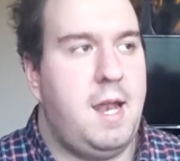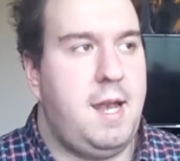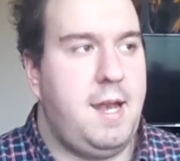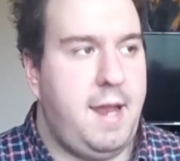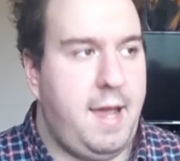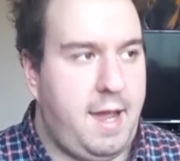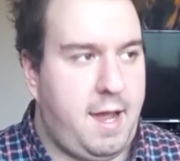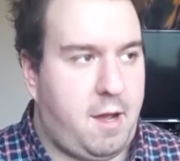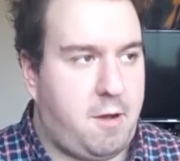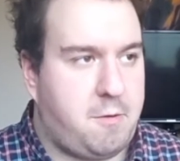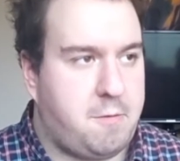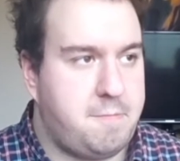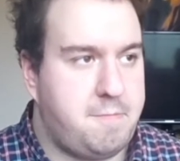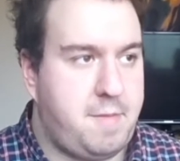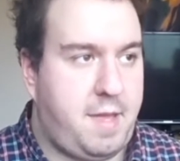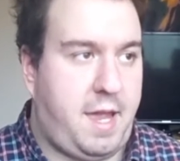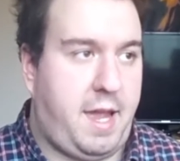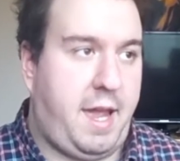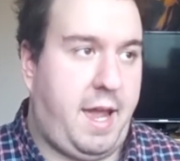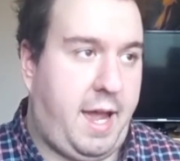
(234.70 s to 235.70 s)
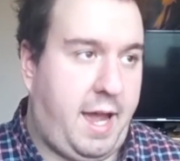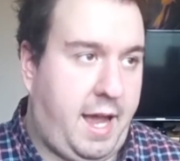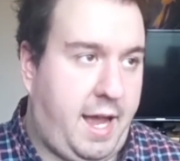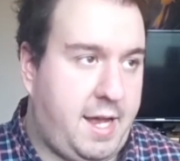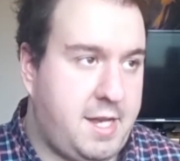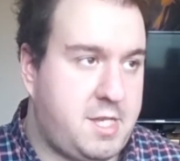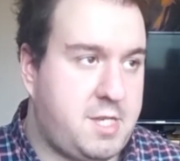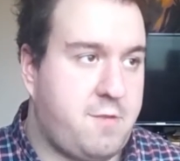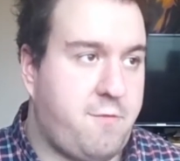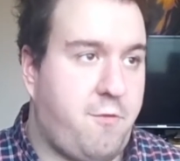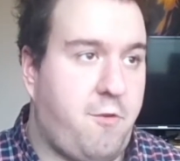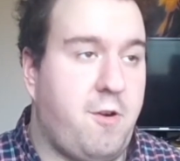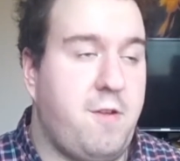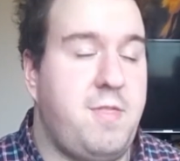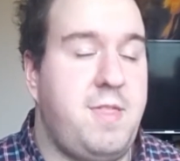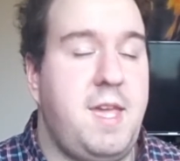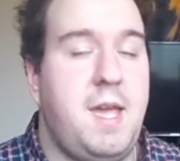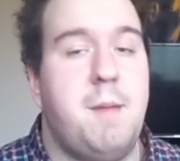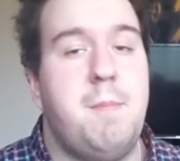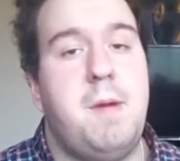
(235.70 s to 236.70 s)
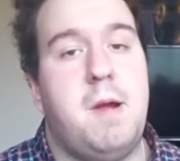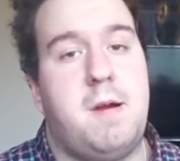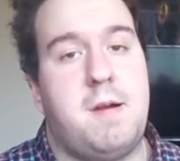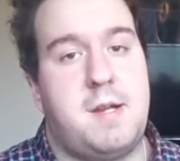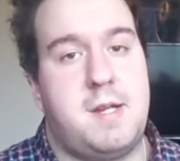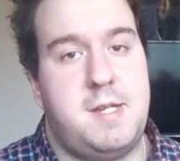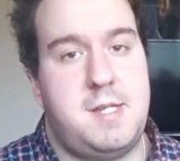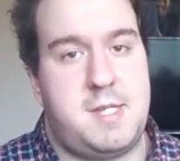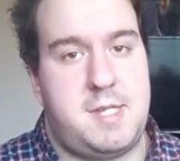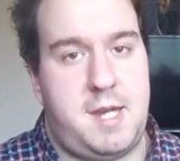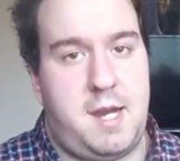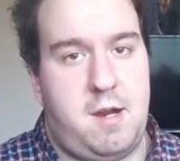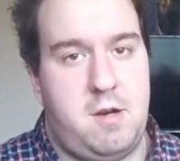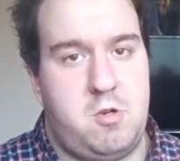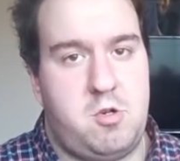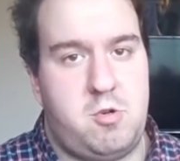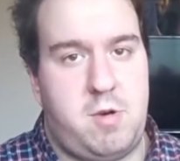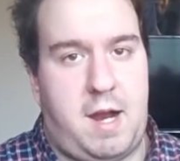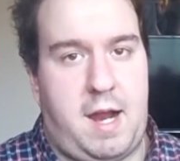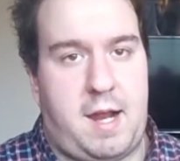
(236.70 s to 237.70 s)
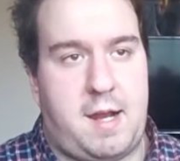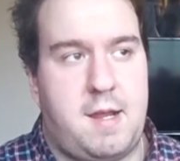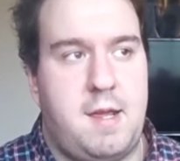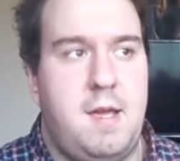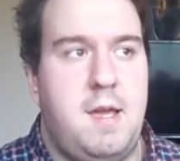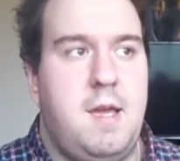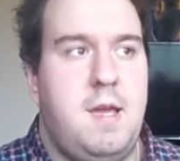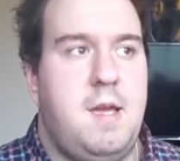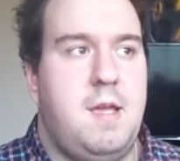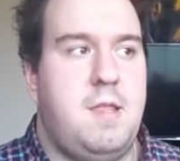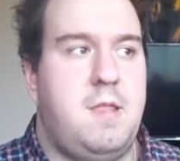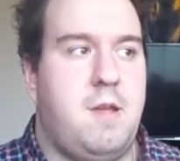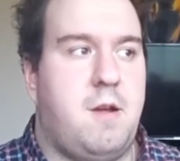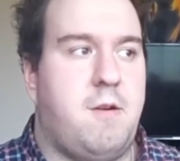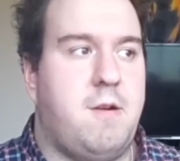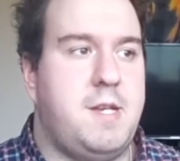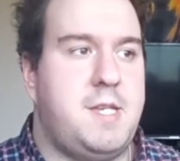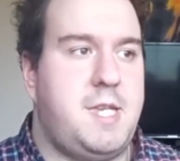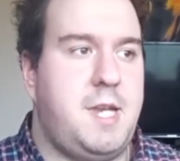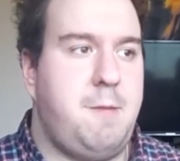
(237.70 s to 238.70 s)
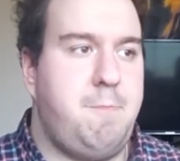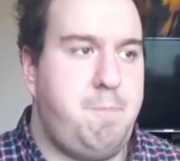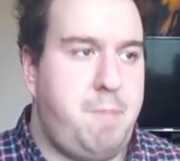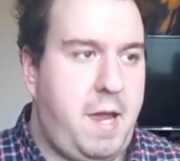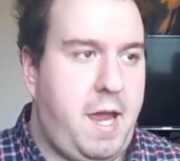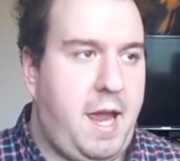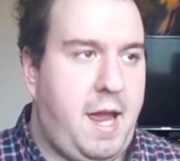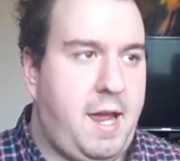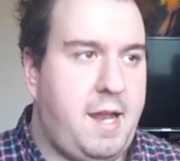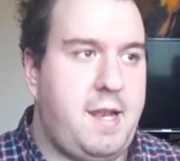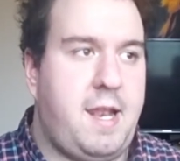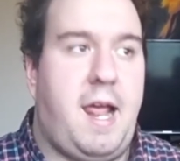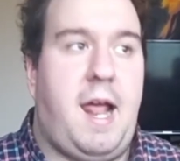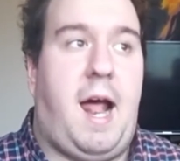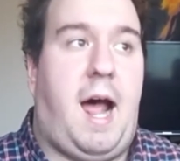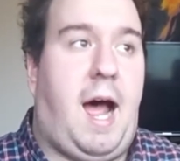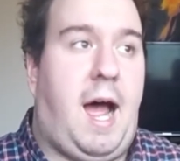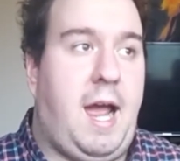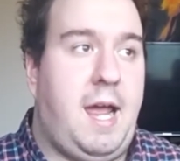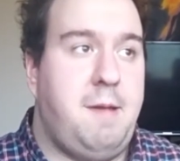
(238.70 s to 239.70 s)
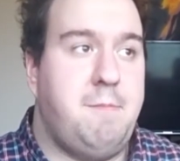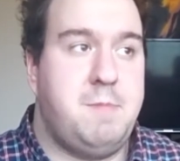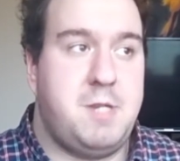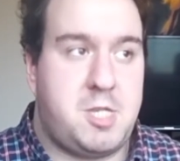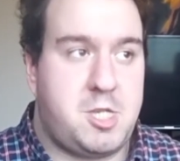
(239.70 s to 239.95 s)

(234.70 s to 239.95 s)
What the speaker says: Now, as for the American soundtrack, there is a band that I'm